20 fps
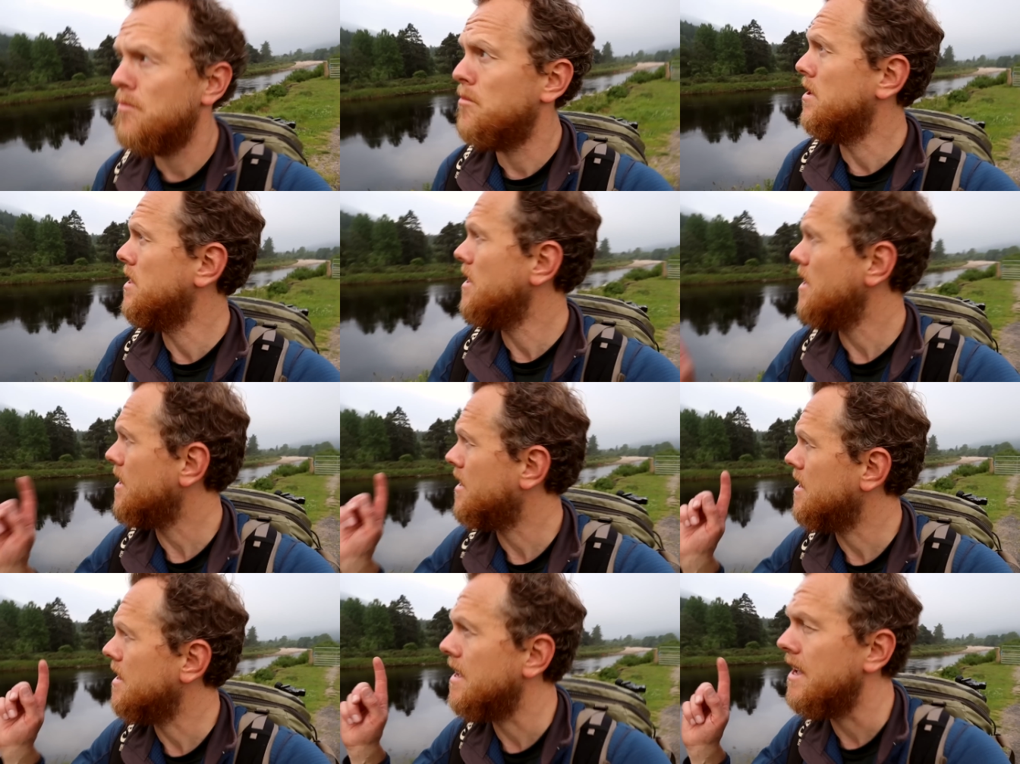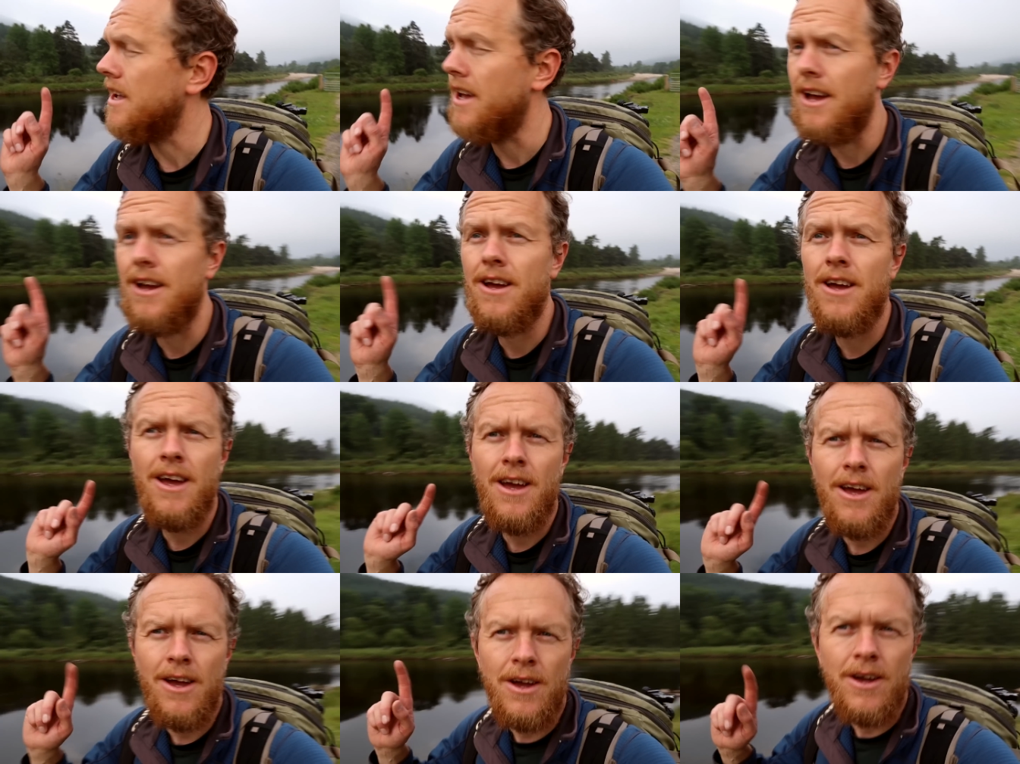Luckily,
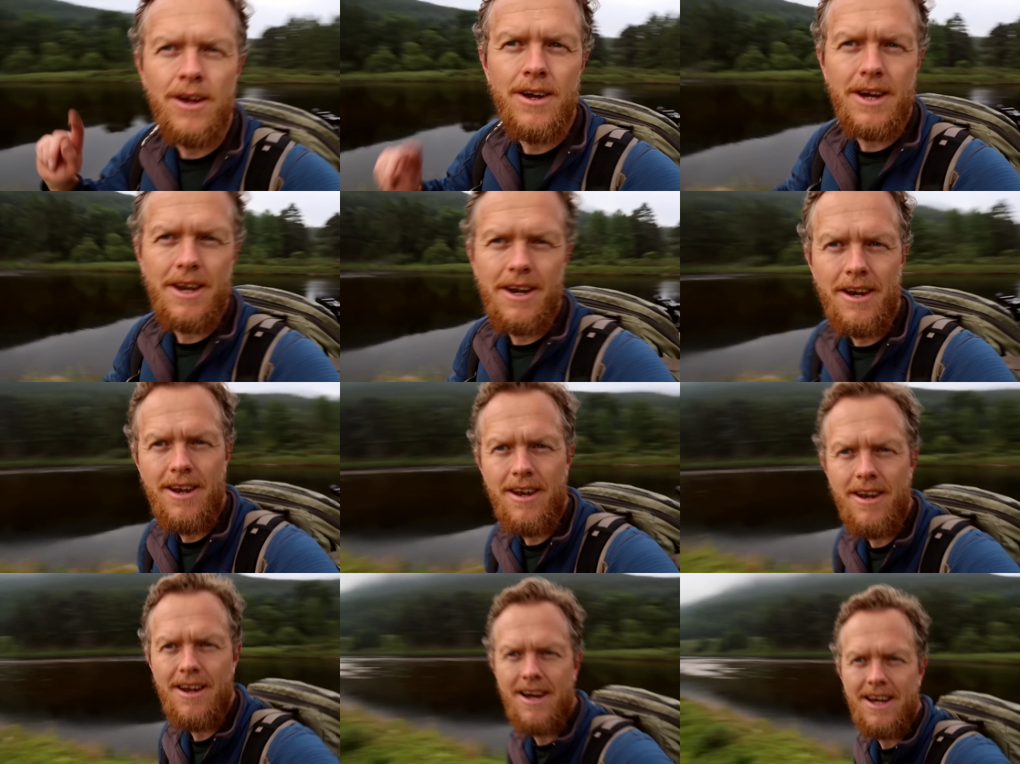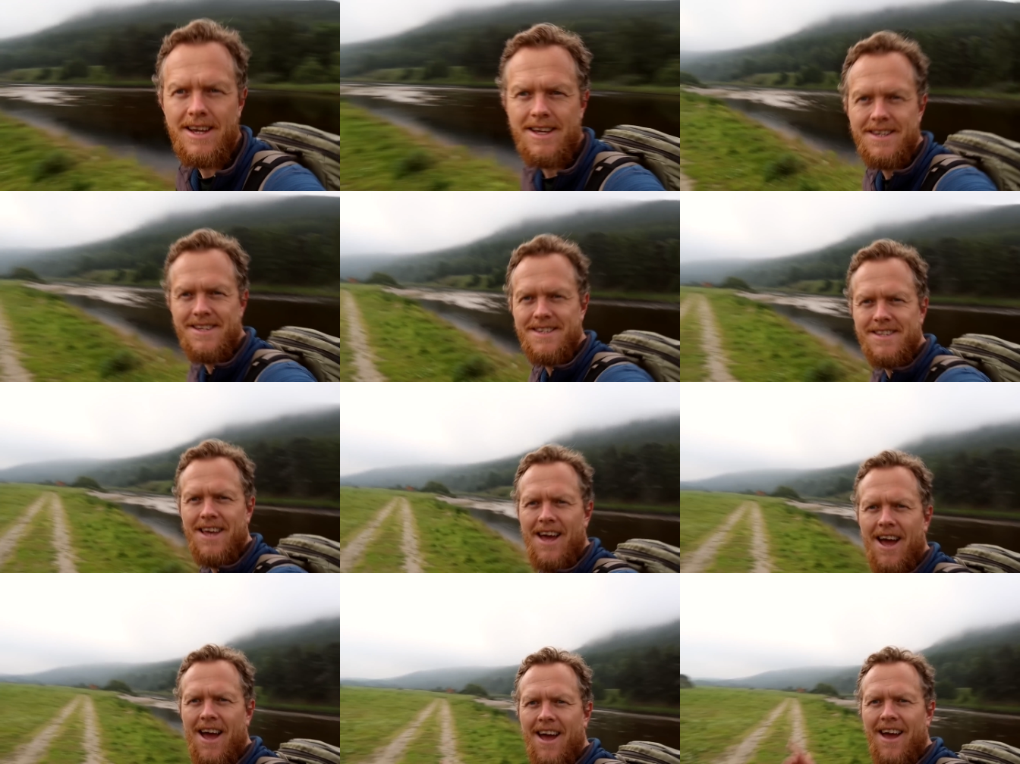we've got a
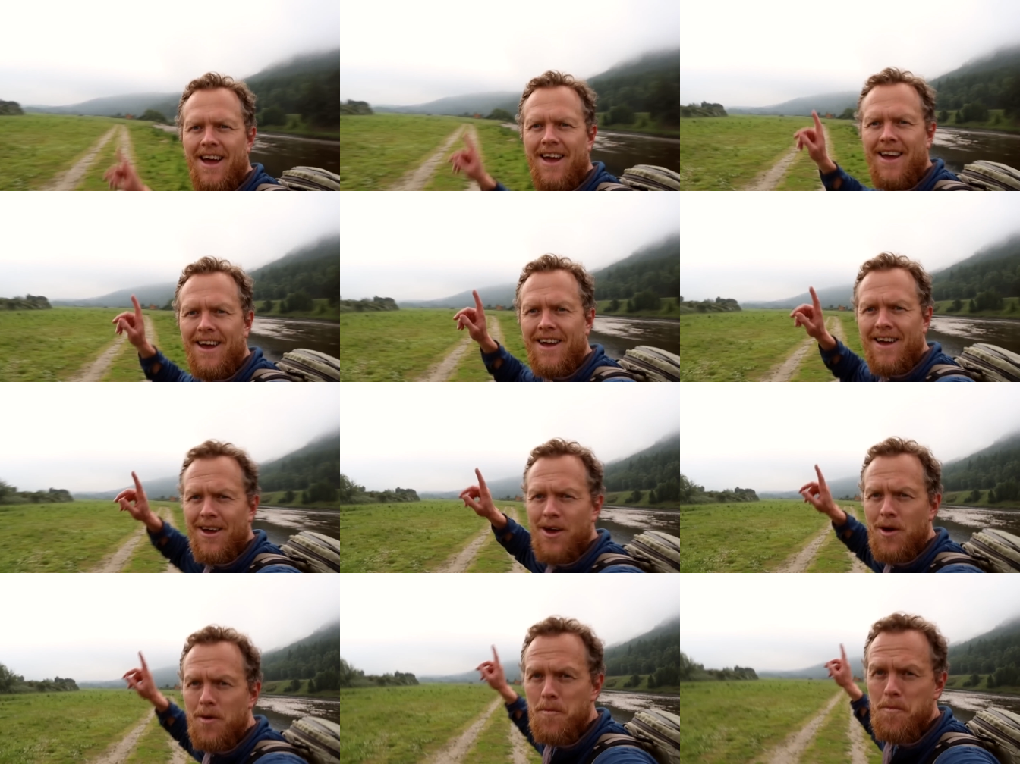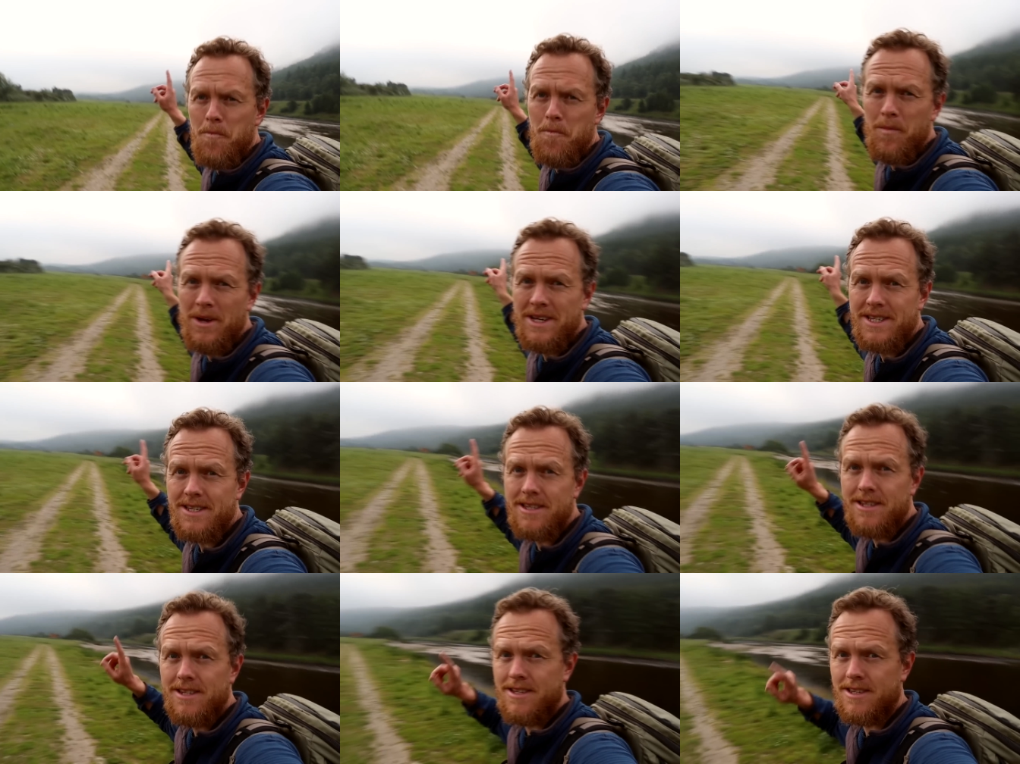nice
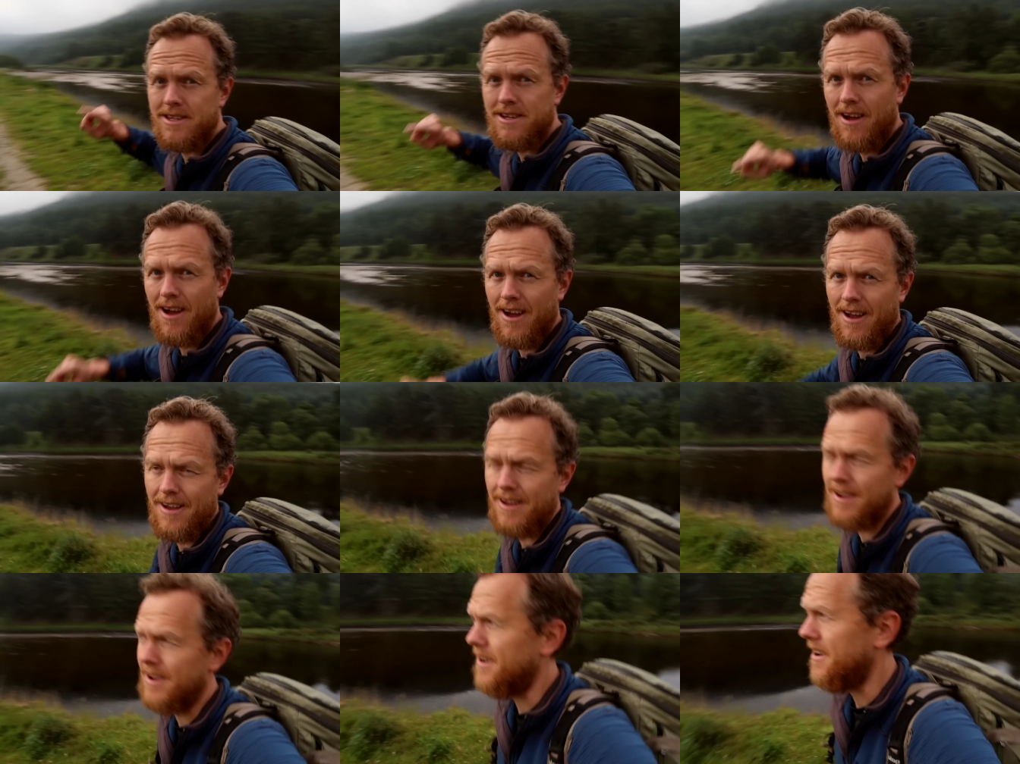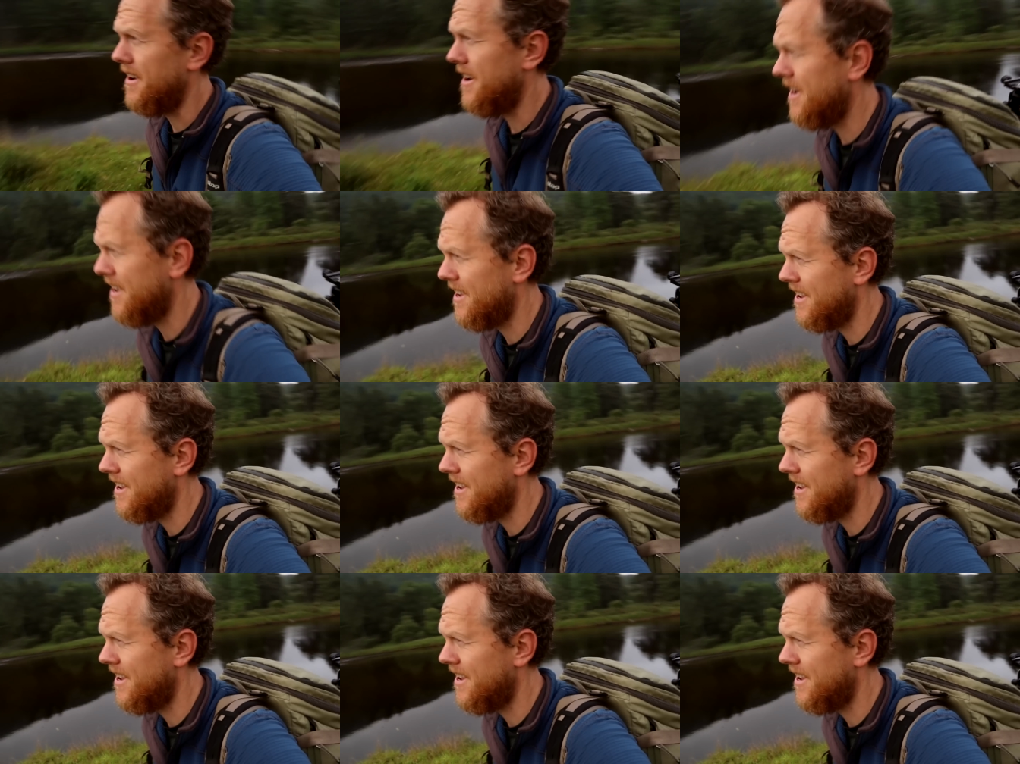misty sky here.